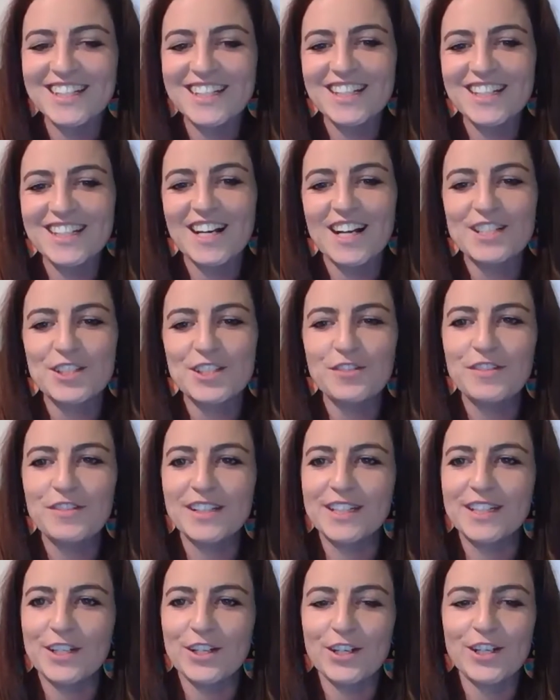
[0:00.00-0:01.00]
I don't
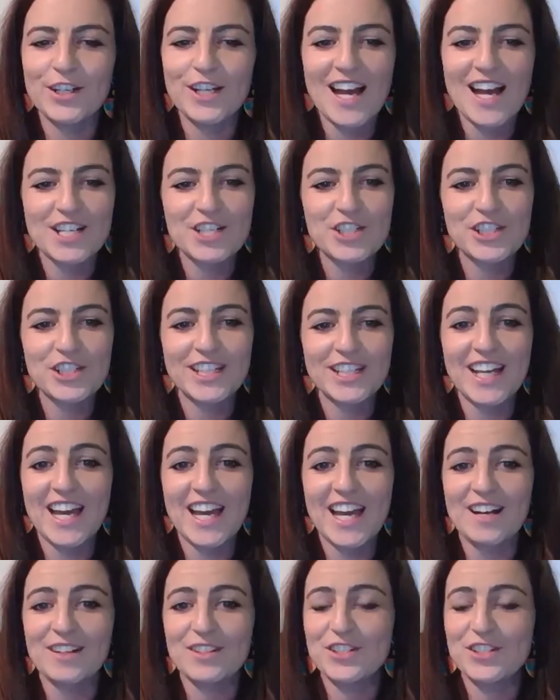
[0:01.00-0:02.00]
really know actually
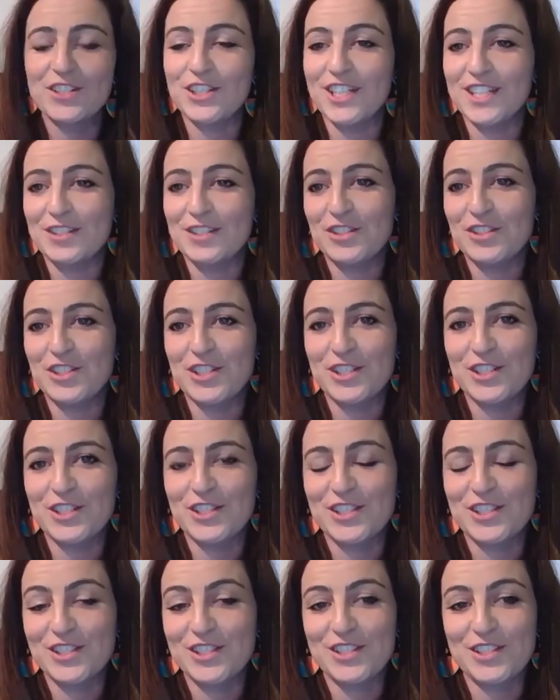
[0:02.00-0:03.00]
how to
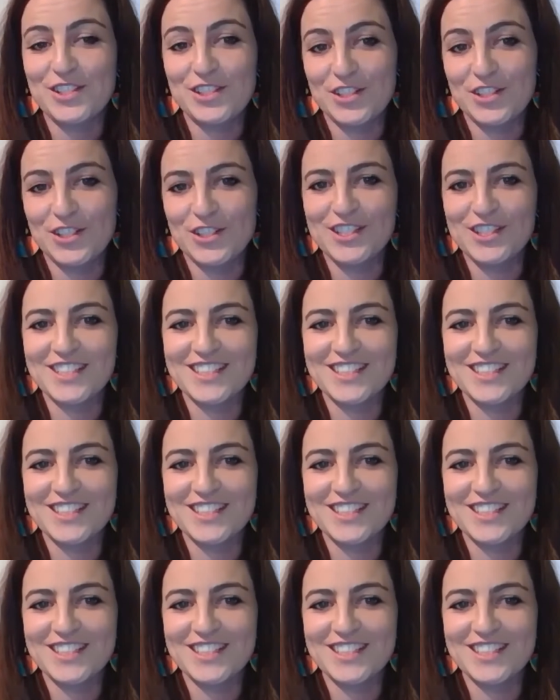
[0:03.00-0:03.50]
introduce you.